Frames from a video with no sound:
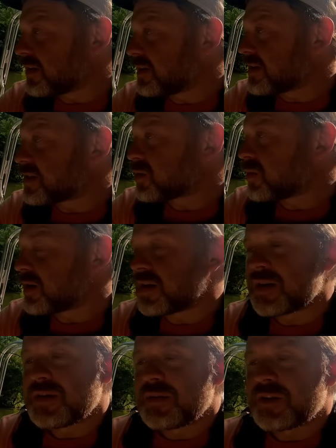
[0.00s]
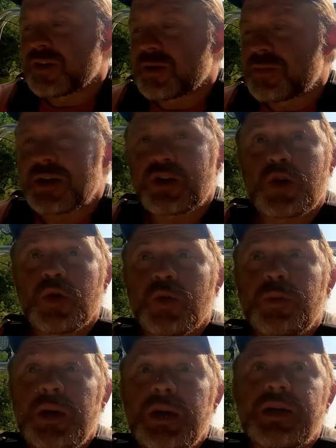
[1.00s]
in this one. It's gonna be a to be